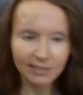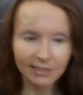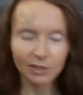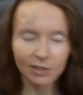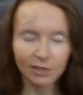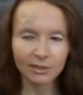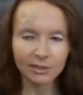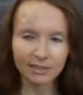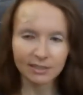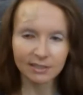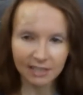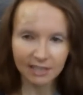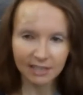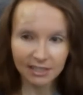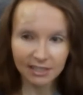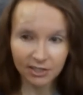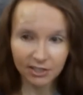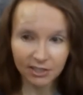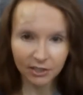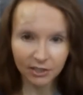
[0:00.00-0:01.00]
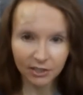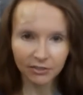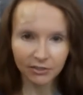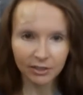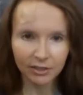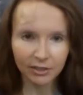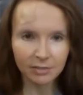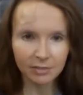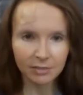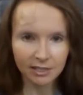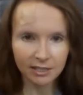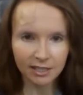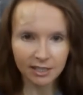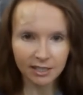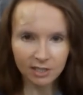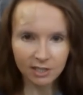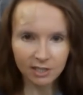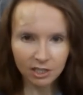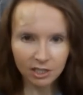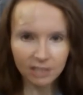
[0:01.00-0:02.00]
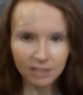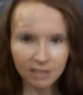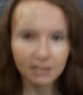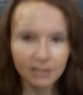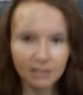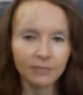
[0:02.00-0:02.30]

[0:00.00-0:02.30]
so it's easier for them to taste good.